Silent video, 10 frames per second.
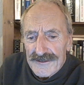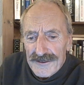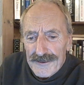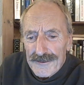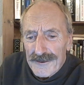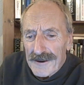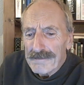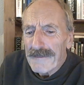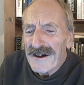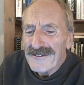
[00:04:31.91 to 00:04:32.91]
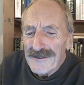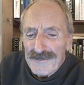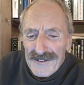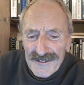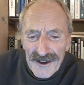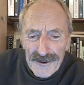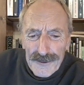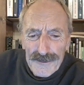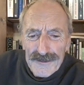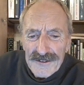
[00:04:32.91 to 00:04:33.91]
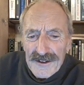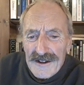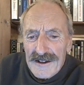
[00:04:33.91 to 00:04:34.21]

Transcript: too among themselves.